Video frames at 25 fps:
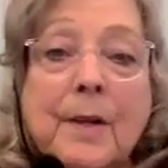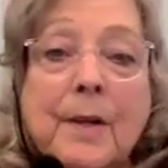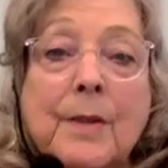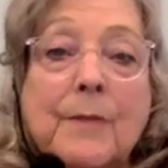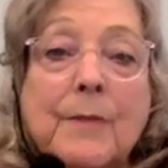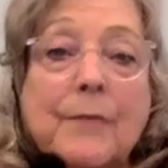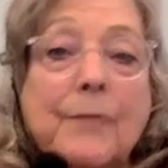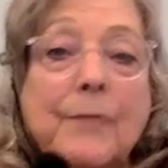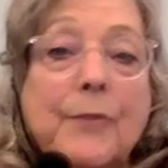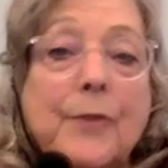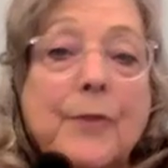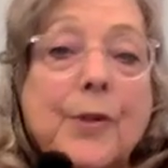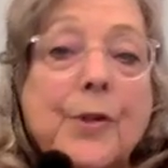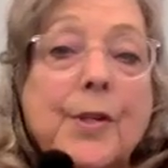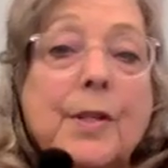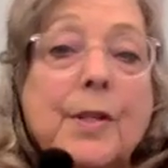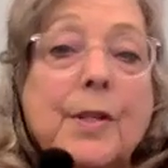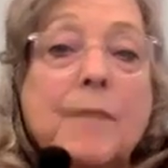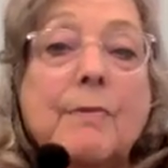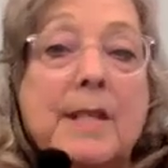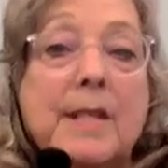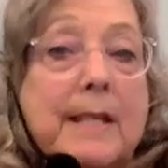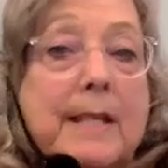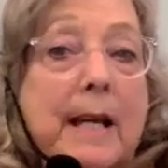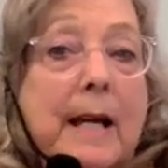The
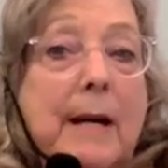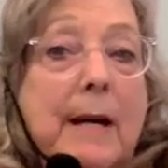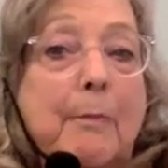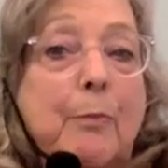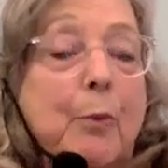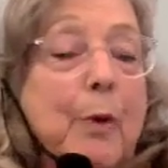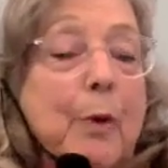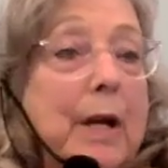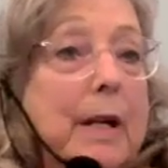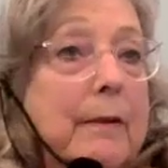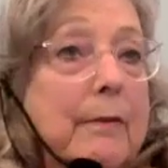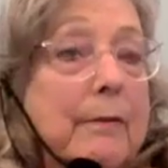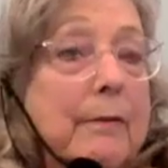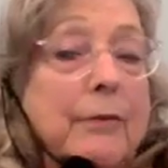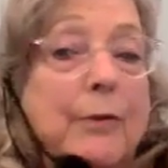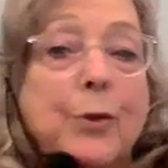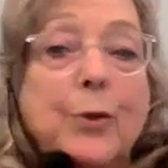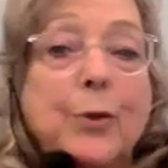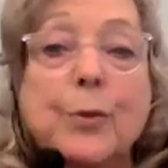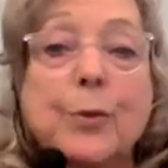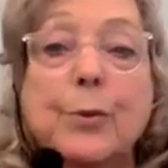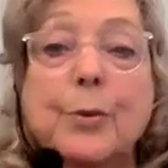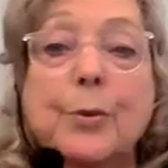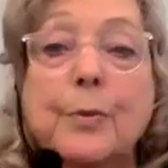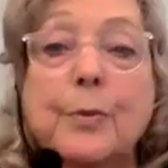first step, right
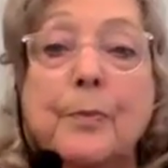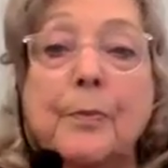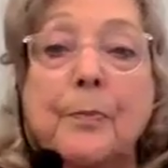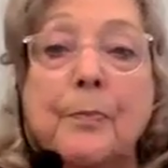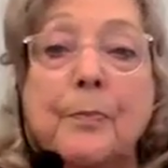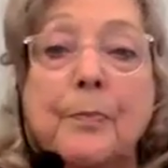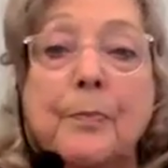view,